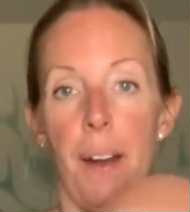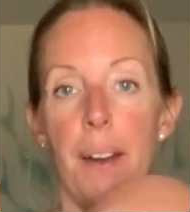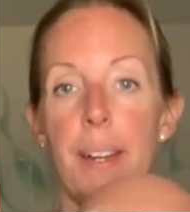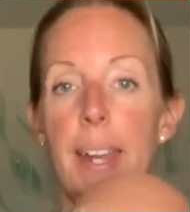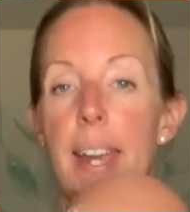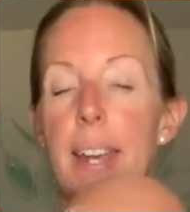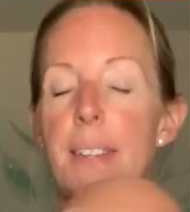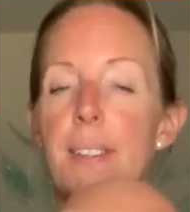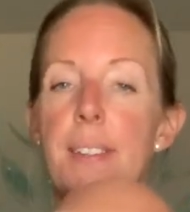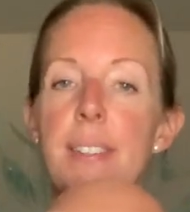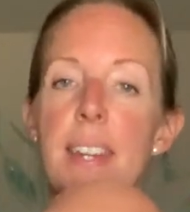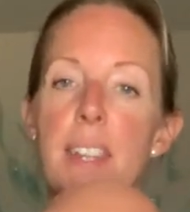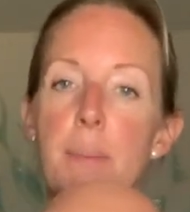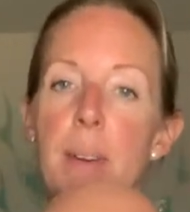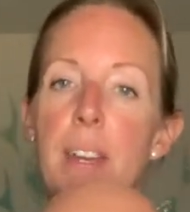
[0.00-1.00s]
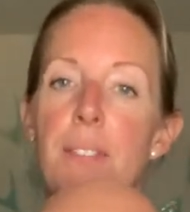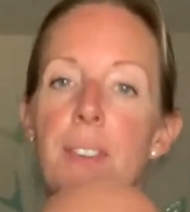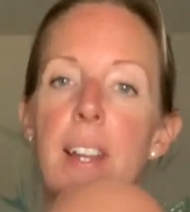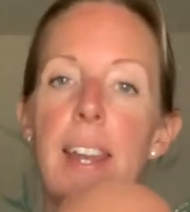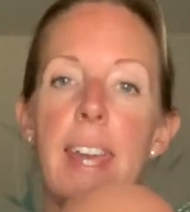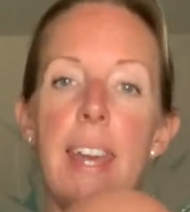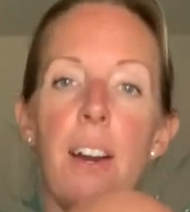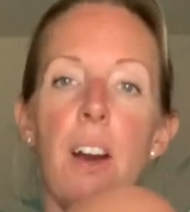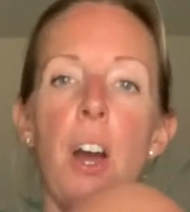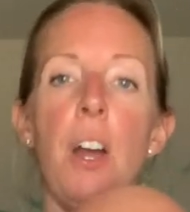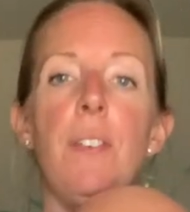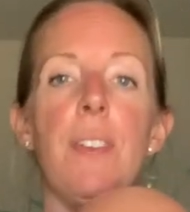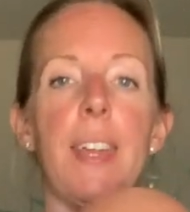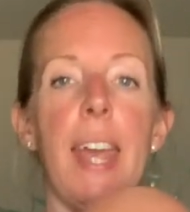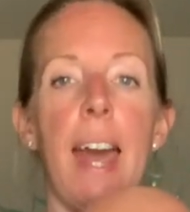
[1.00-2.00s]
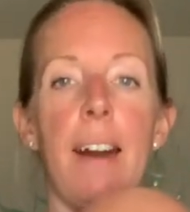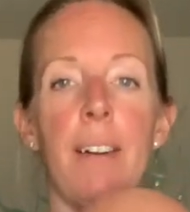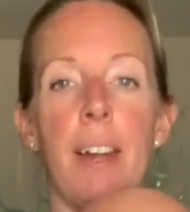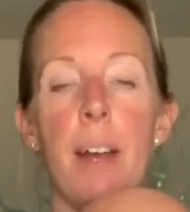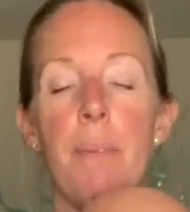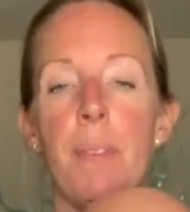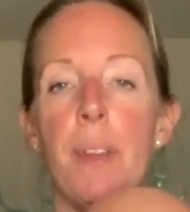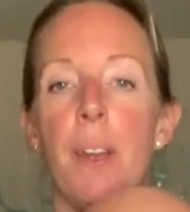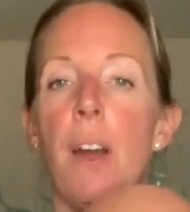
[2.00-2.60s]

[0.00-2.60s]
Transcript: Okay, so sit them evenly over the carrier,